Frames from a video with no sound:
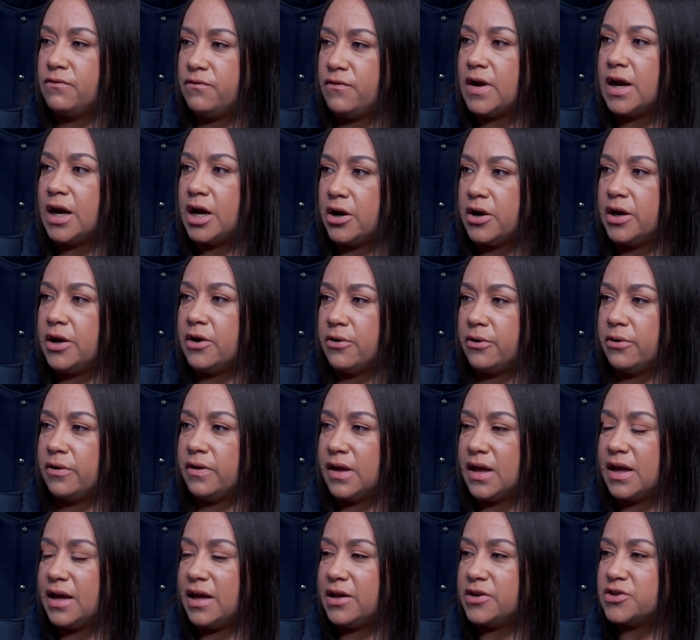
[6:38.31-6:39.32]
very
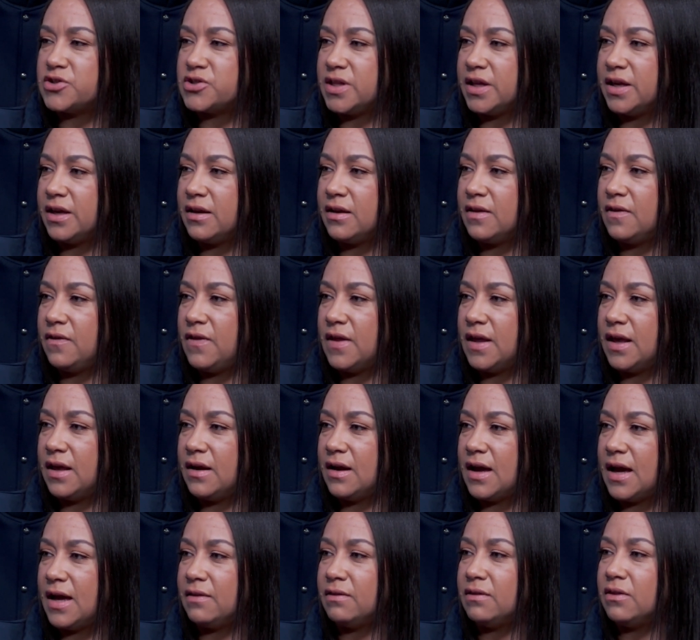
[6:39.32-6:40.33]
early age that
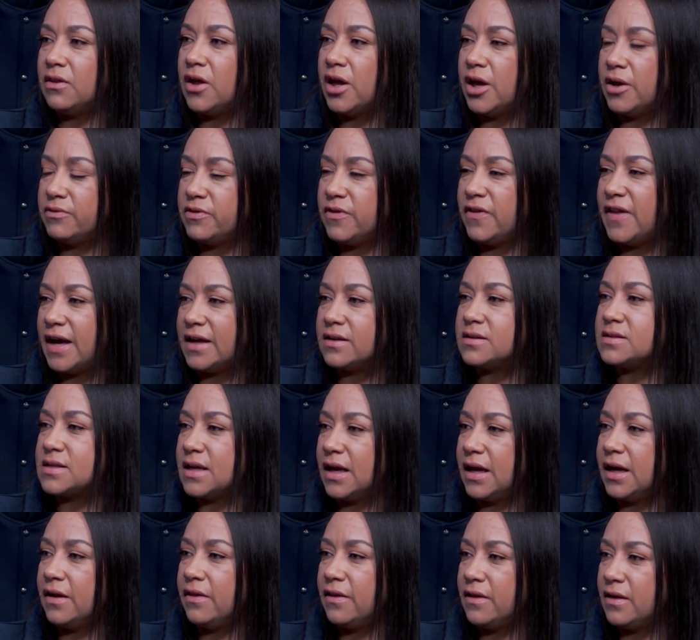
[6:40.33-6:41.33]
I loved that
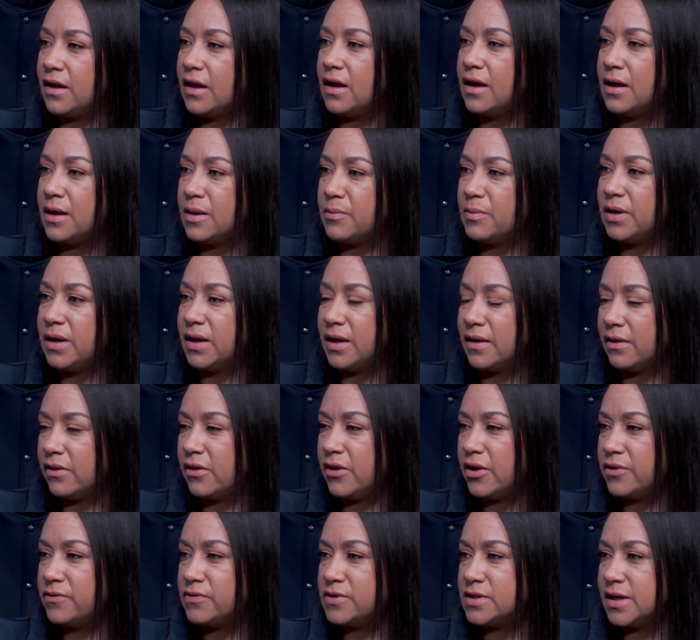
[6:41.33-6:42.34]
side of the game, and I
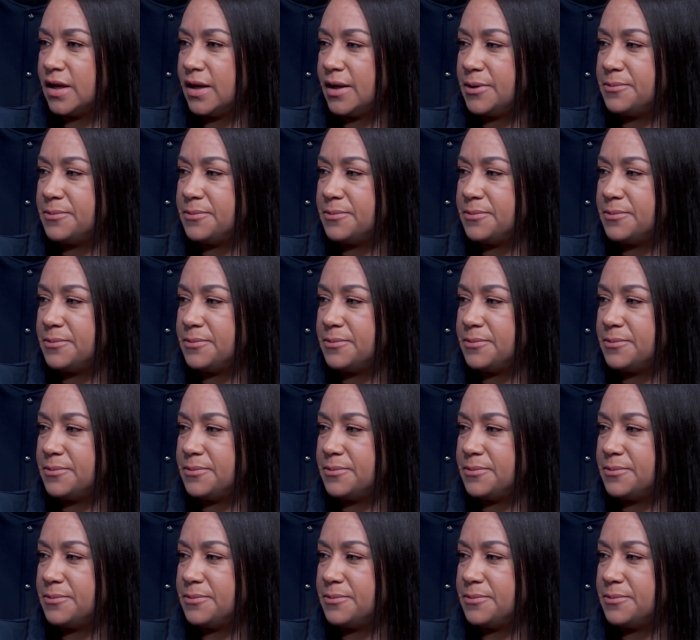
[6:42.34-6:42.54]
loved